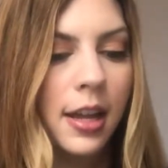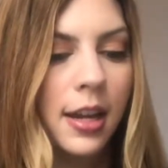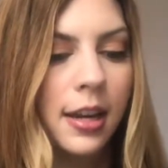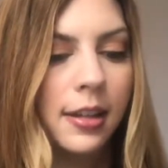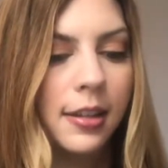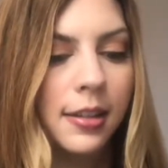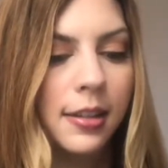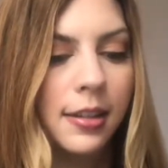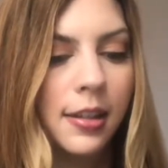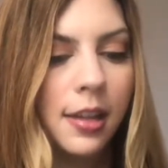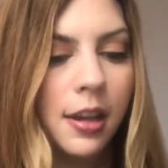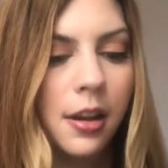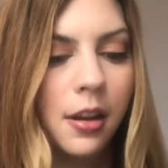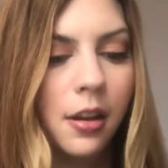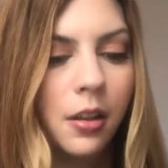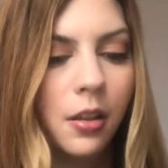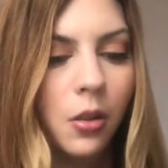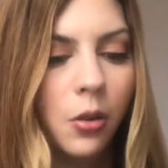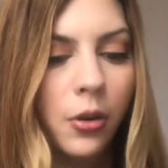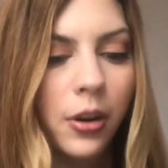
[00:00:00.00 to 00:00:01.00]
It is the
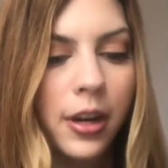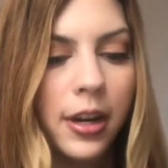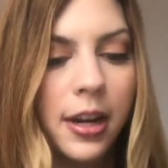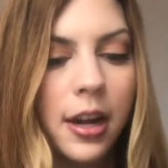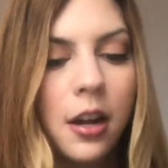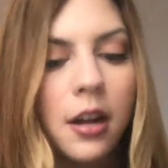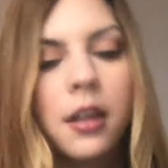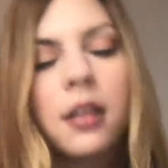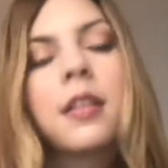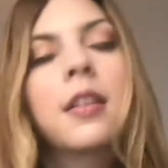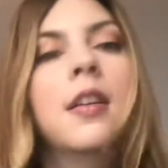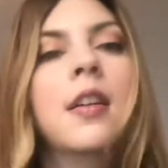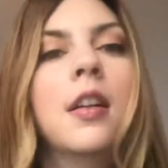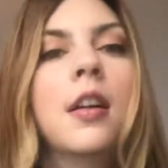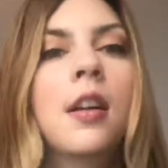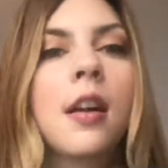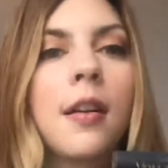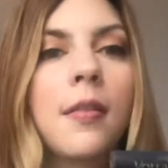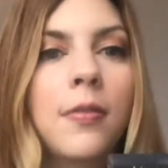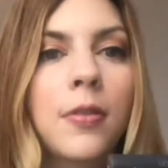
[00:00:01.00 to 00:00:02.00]
L'Oreal
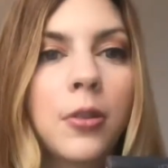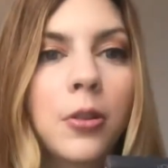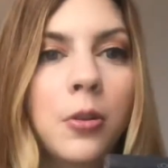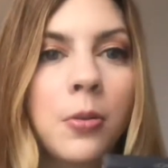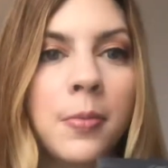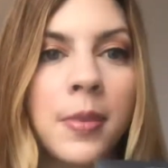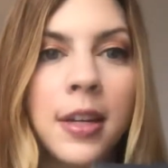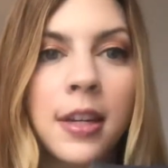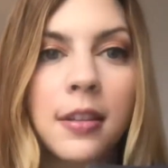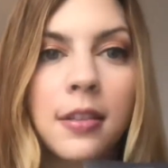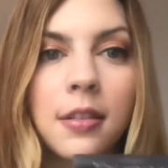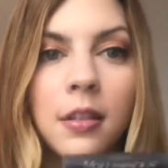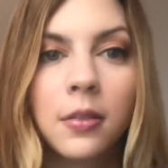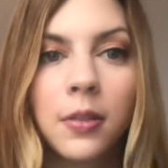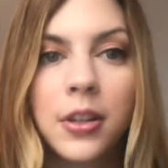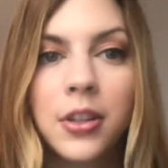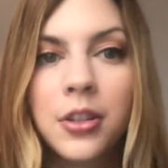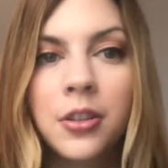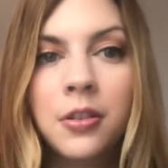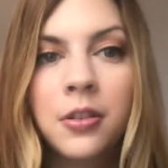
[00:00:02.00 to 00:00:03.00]
Voluminous
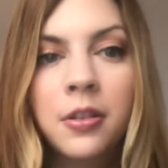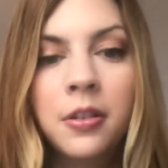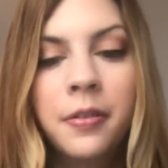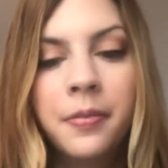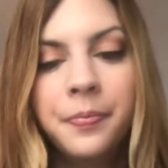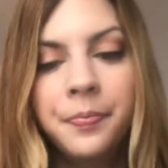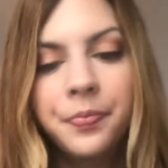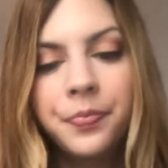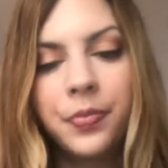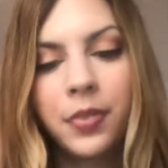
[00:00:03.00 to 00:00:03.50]
Original,